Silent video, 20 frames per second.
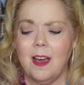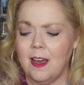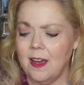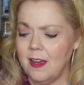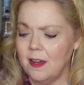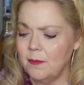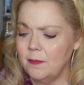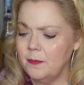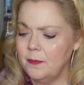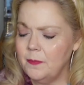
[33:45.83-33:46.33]

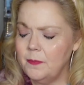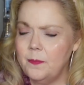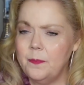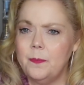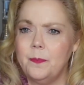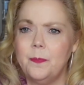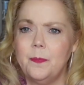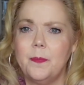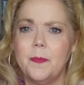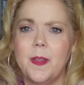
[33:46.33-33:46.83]
Um,
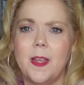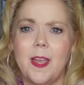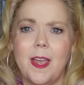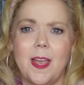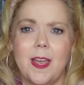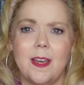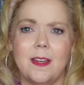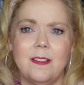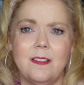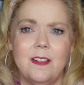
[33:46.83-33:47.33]

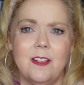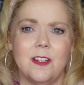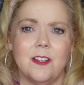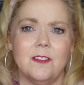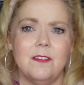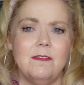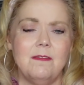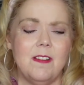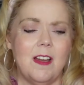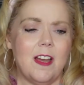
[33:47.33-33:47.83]
and, you
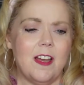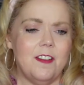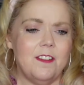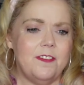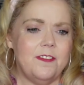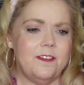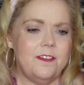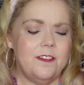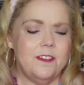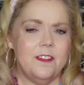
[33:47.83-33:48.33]
know,
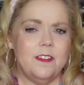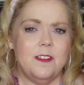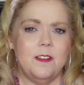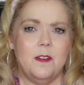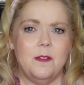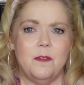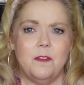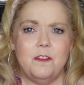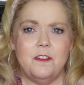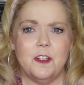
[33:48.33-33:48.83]
I've
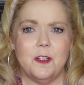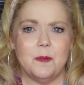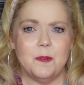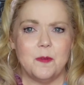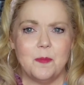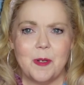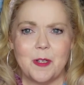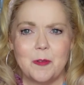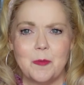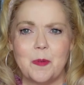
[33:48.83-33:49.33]

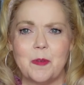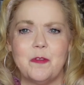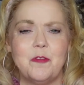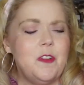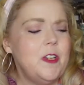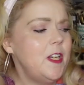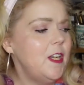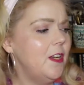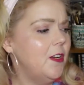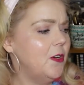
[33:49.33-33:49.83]
filmed multiple
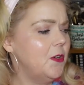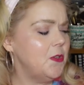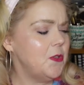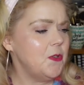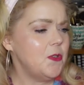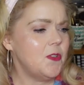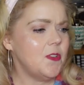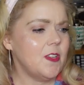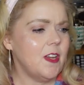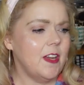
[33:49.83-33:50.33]

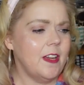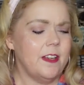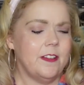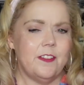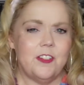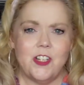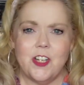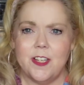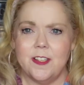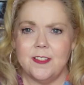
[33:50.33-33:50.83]
videos. I
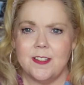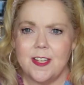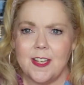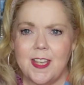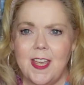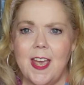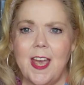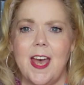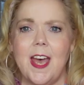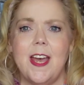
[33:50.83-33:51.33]
chased a
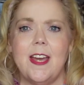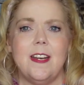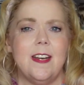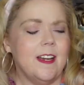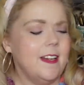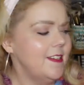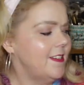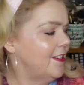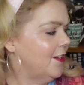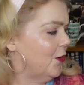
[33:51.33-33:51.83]
cat.
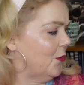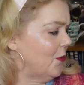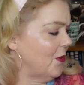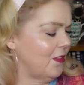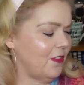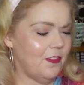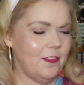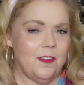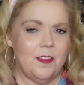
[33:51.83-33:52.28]
I dealt with